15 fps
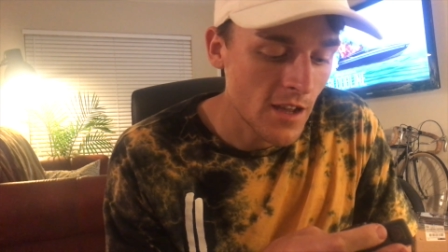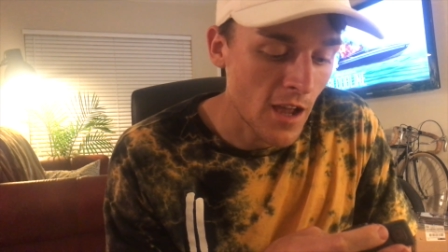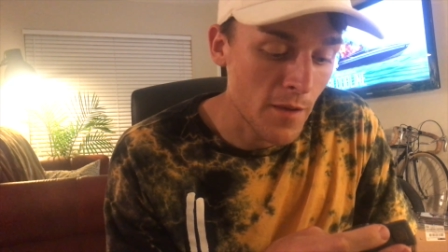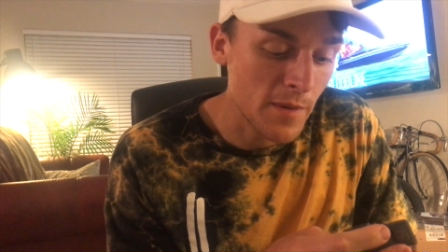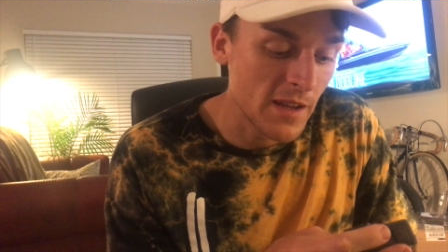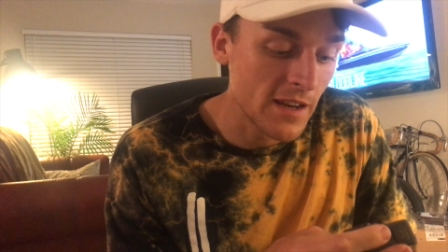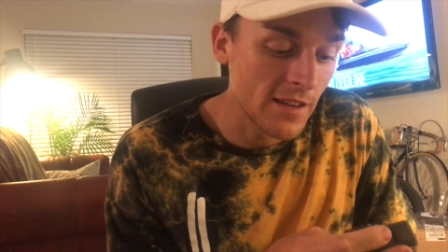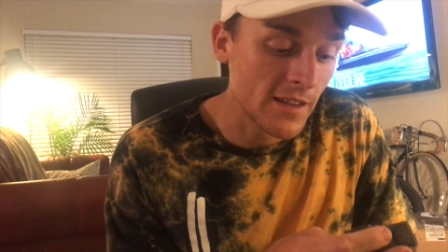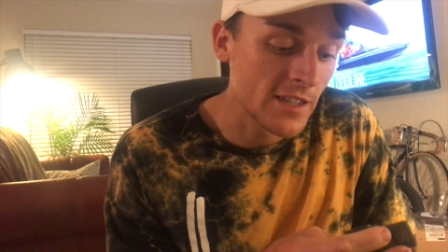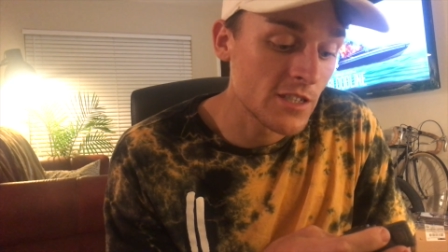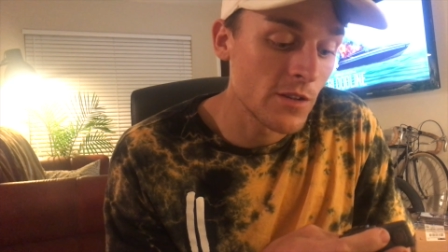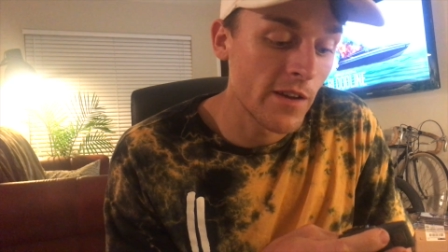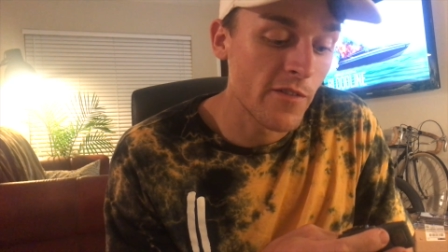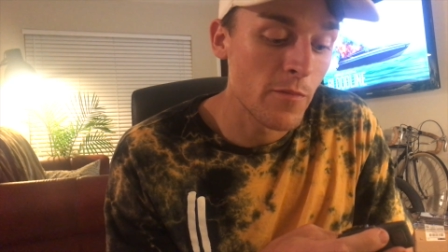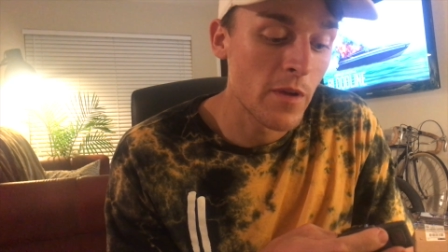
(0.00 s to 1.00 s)
I mean,
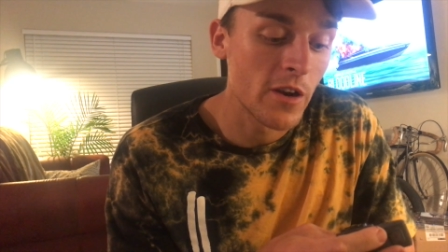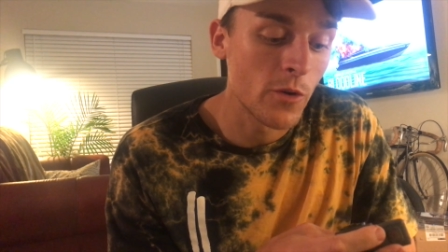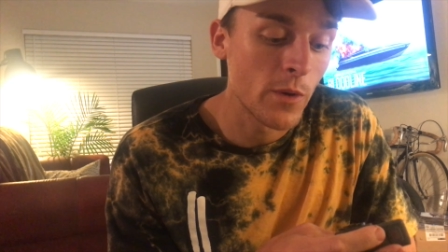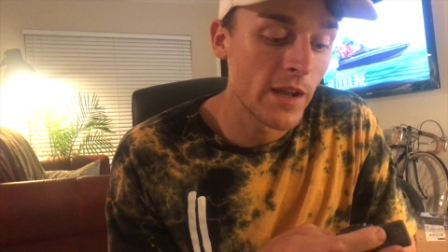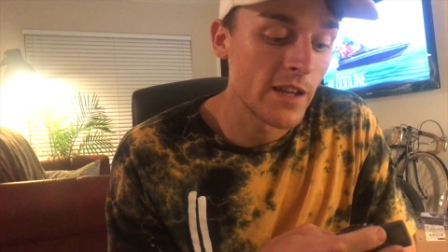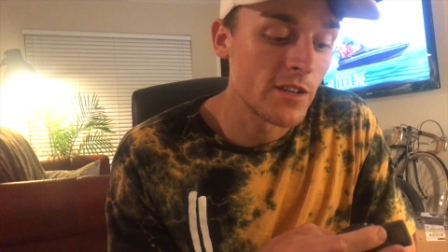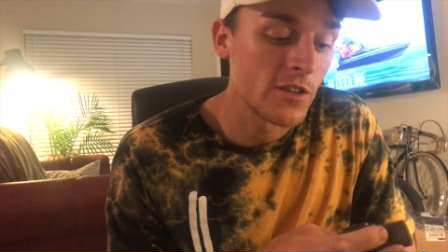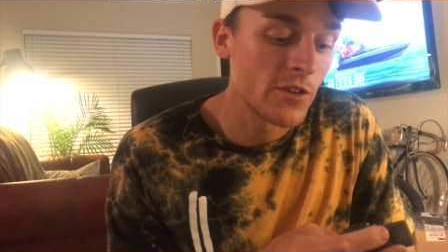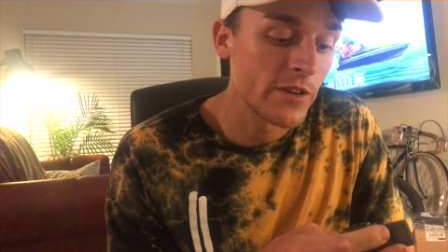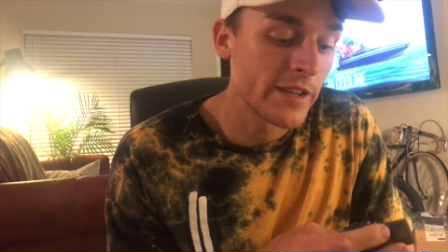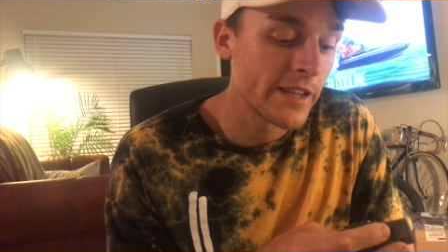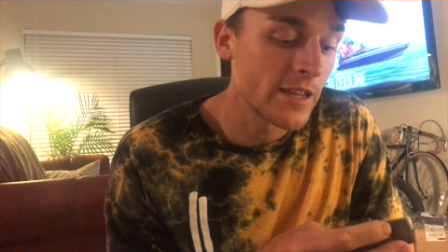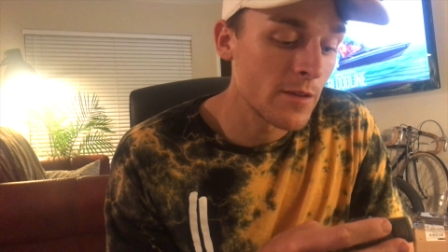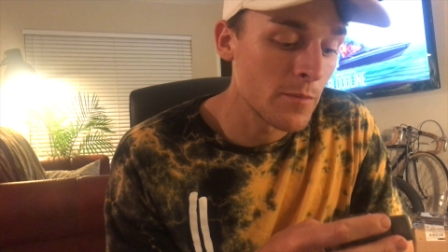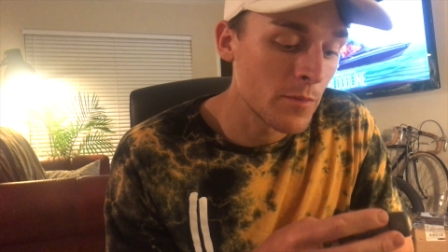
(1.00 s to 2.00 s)
unless you have a better way of
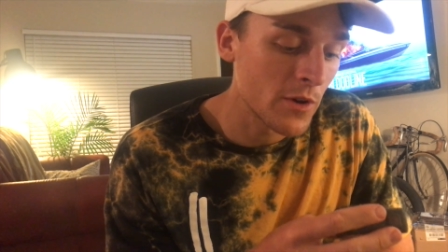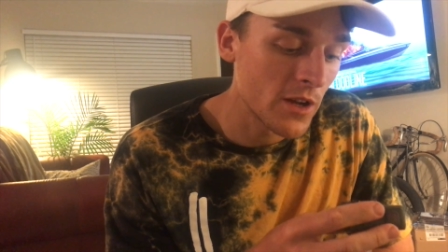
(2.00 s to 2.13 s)
doing it,